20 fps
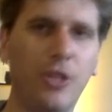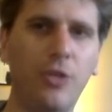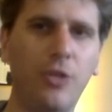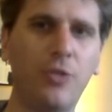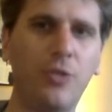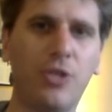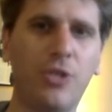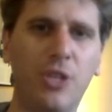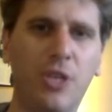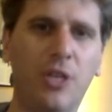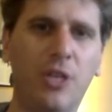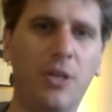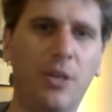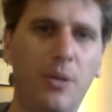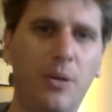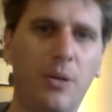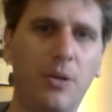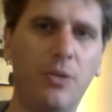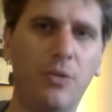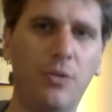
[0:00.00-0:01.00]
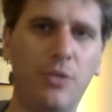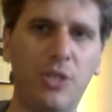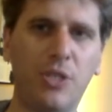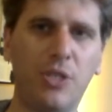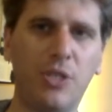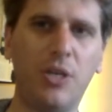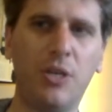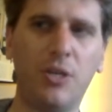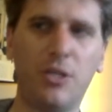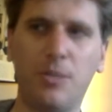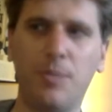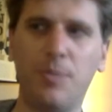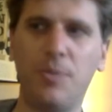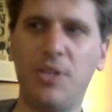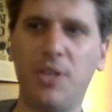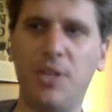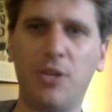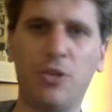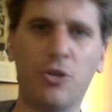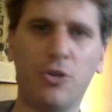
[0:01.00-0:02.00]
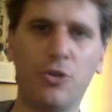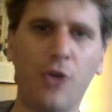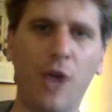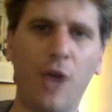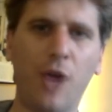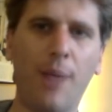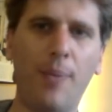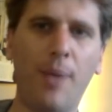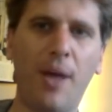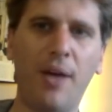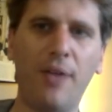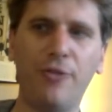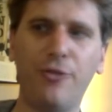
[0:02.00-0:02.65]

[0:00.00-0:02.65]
mm. seen a you'd see a substantial drop off.